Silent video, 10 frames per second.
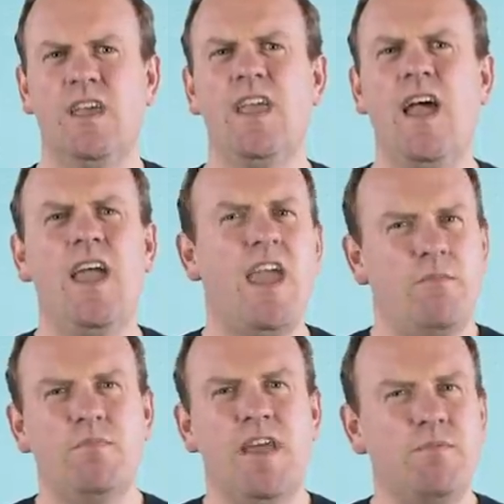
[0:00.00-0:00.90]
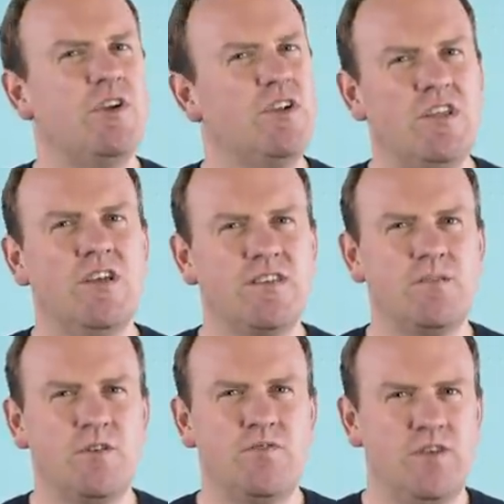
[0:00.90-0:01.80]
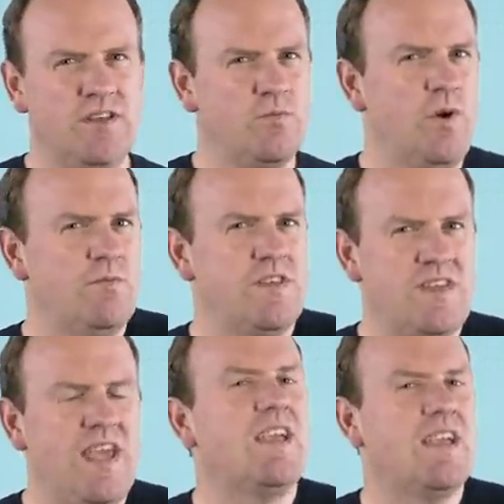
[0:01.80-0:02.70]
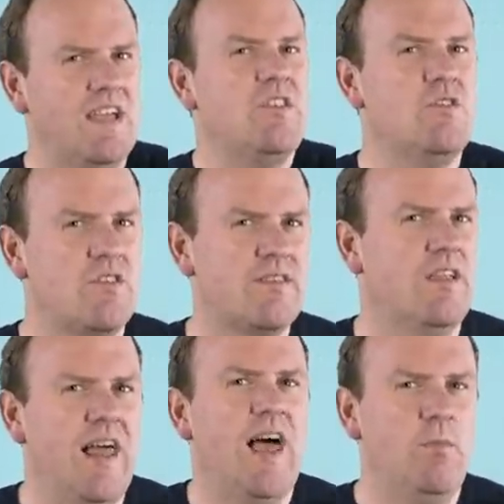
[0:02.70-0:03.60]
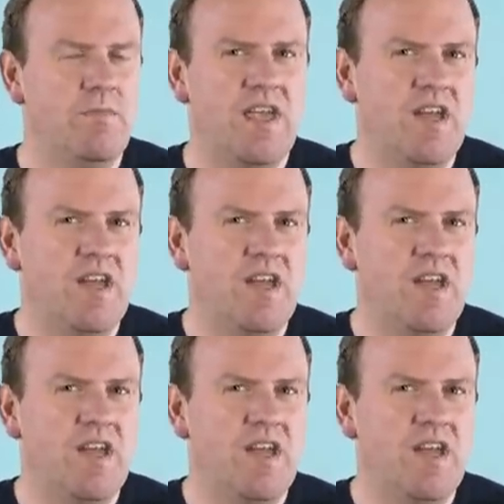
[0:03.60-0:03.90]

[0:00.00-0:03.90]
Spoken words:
yeah, hey, but I'm a good customer for this one mistake. Can't you still help me?